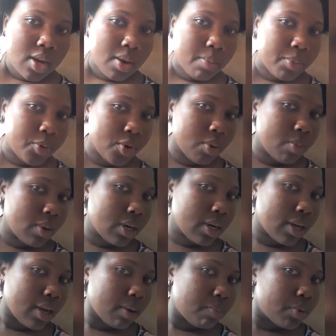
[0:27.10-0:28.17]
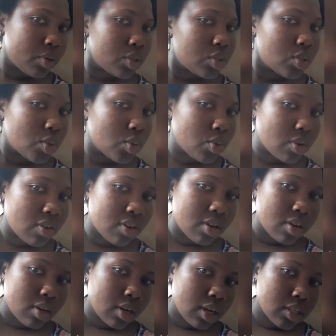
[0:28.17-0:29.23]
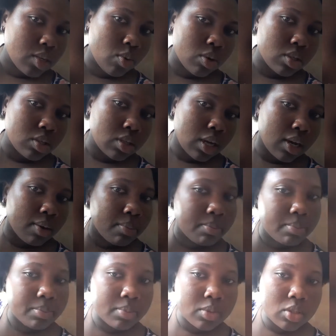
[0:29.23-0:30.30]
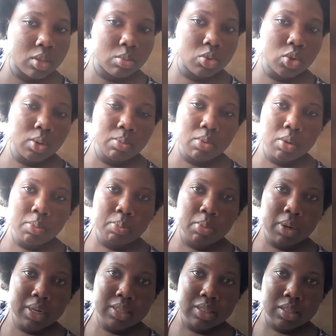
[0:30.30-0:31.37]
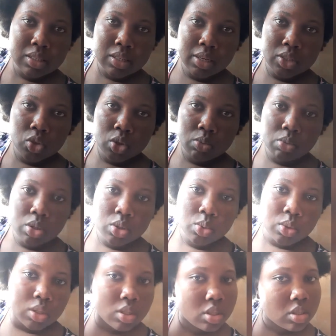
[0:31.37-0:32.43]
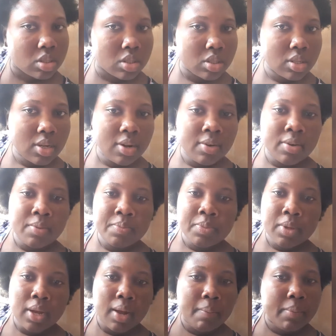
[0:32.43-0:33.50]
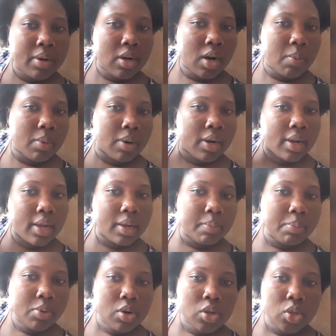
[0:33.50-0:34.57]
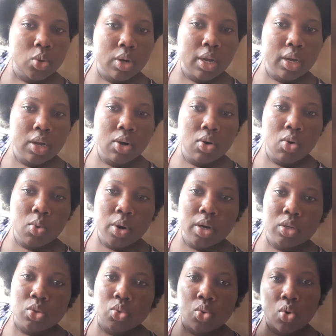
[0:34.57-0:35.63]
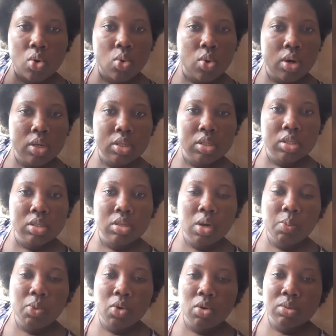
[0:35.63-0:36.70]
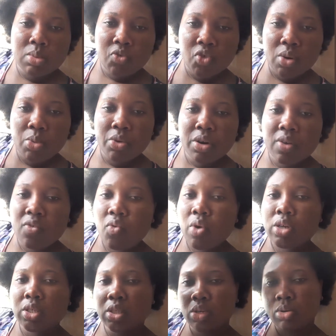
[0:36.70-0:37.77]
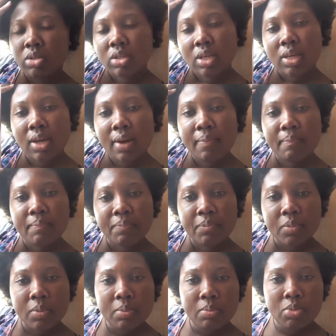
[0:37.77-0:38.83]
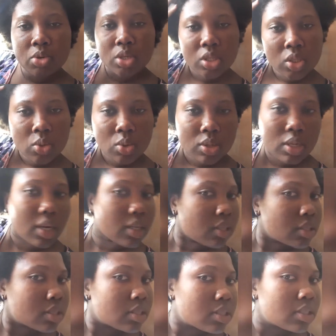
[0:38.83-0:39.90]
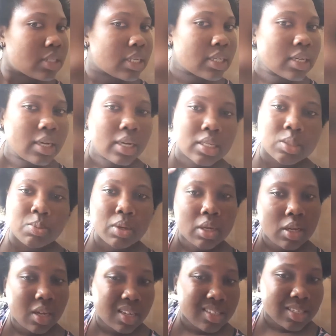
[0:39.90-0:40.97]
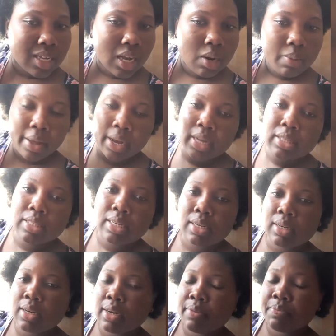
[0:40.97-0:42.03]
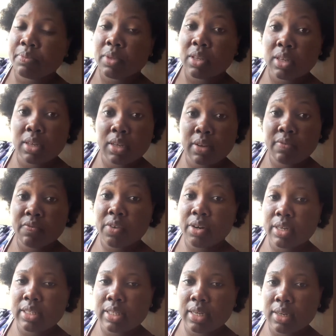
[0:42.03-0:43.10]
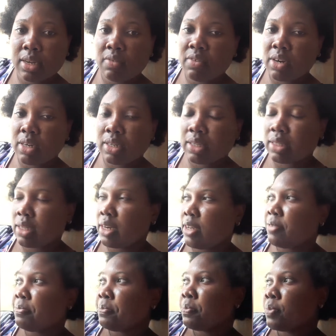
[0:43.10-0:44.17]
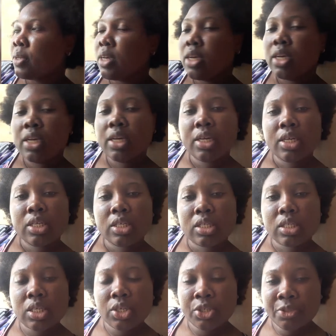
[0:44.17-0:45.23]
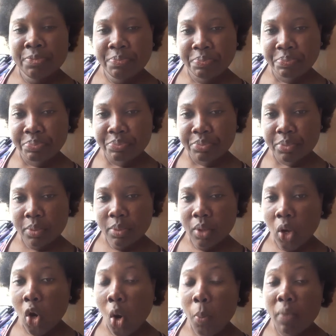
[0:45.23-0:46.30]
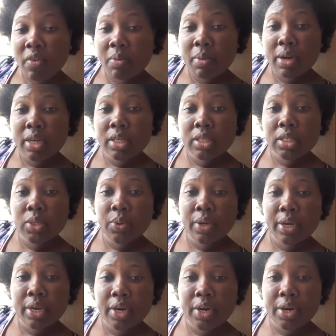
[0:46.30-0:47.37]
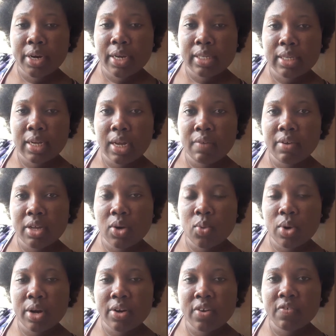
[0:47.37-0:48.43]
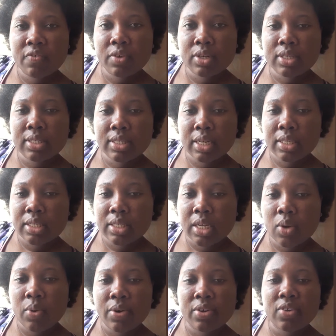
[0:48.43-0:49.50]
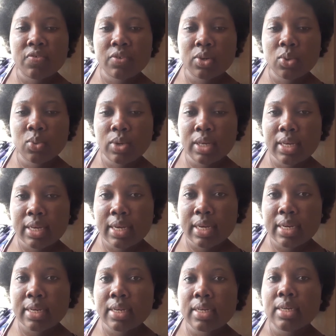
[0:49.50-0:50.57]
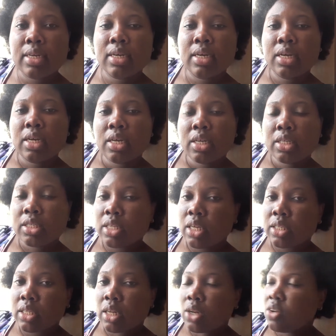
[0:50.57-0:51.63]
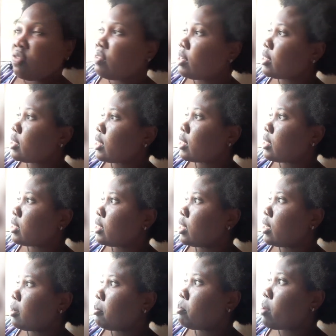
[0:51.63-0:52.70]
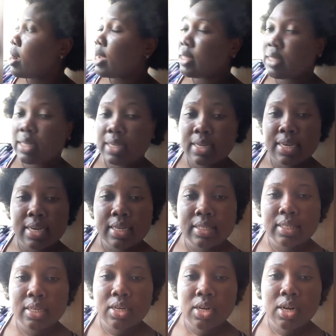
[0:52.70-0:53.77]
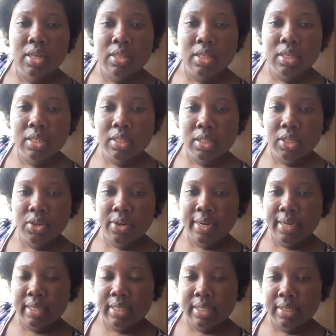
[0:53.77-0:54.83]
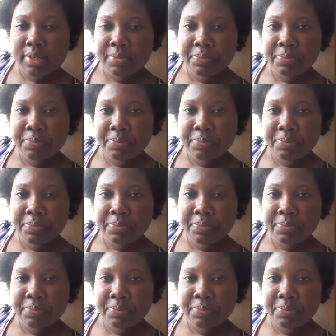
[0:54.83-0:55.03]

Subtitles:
I normally like pull it out because it was some jumbo plot and jumbo twist. And I normally like put it out like an hour, 2 hours, couple hours before I'm ready to wash it out so I can breeze out and think because my scalp kinda tender. It get very tender very easily. So hope everybody is doing great and having a wonderful Saturday, wonderful weekend. Today's a lovely Saturday, bright and nice and all things great.